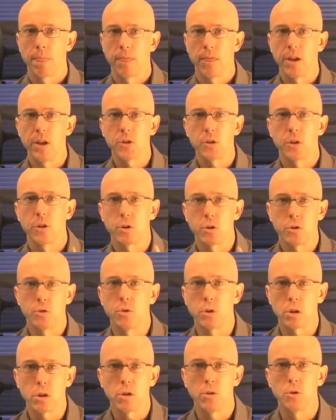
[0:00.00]
These are the
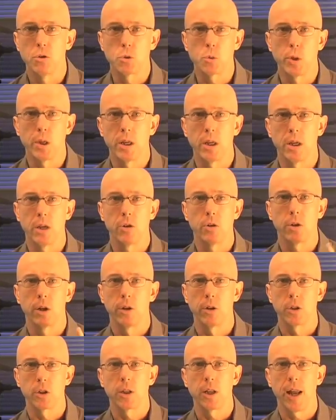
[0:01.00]
two clues we need to
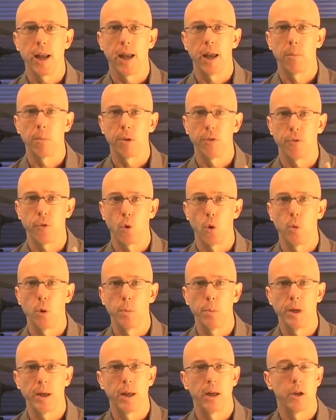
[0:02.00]
understand before
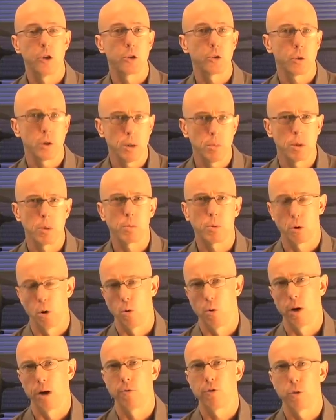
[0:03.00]
we begin a treatment
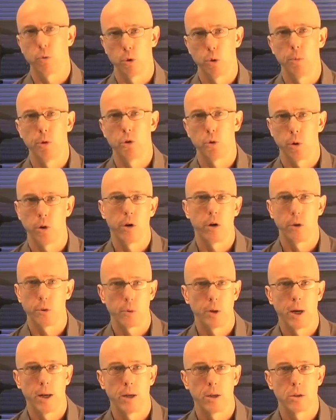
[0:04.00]
program for rheumatoid
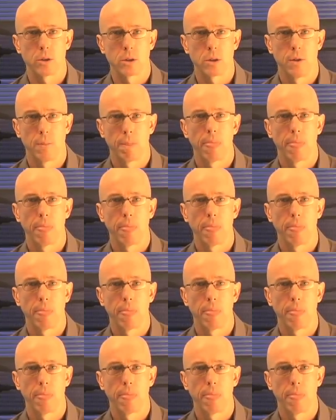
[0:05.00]
arthritis.